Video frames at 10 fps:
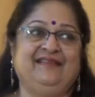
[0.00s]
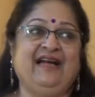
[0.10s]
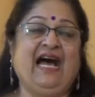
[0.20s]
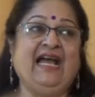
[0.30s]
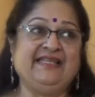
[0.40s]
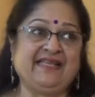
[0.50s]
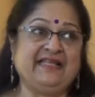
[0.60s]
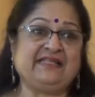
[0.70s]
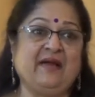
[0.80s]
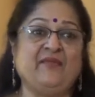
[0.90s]
I said
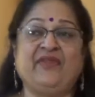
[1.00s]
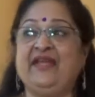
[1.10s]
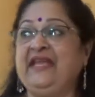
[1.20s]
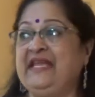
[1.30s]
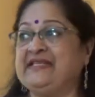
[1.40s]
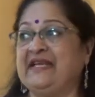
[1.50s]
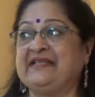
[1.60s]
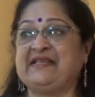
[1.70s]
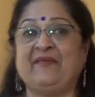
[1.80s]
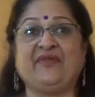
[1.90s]
something, he said
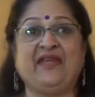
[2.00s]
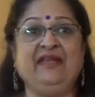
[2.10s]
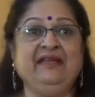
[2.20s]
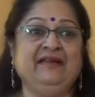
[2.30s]
something.